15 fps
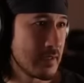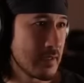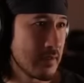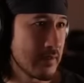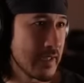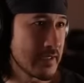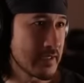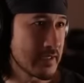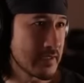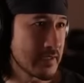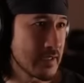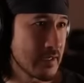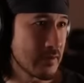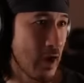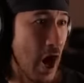Oh, that doesn't
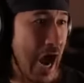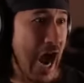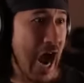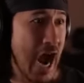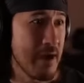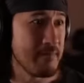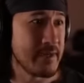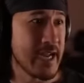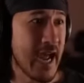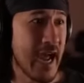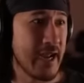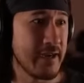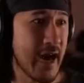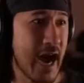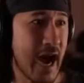sound
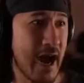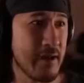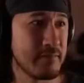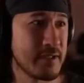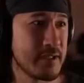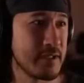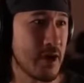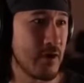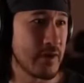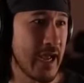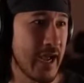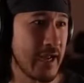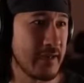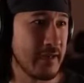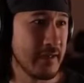dead. I'm so dead.